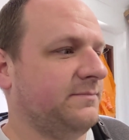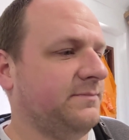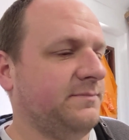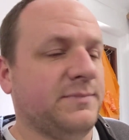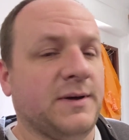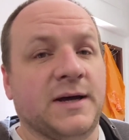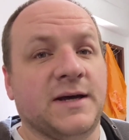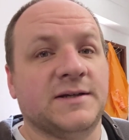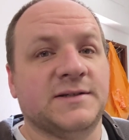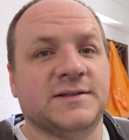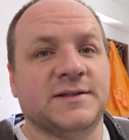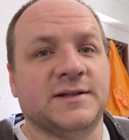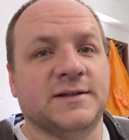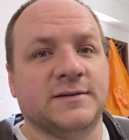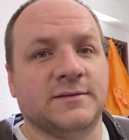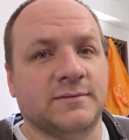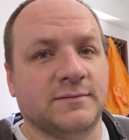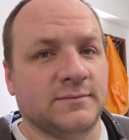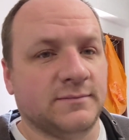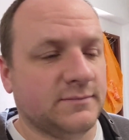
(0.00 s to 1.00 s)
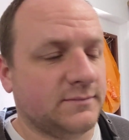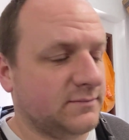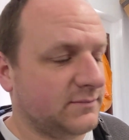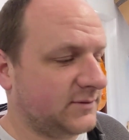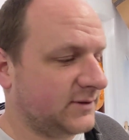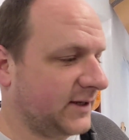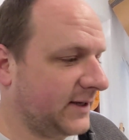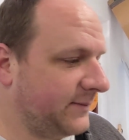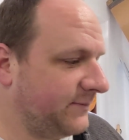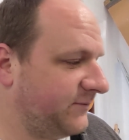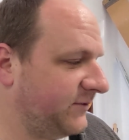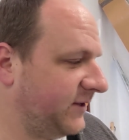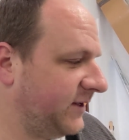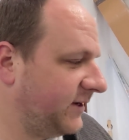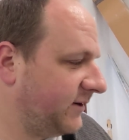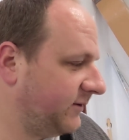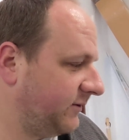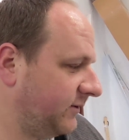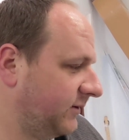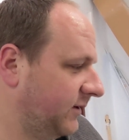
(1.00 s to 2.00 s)
person type
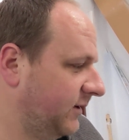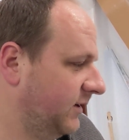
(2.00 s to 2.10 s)
video,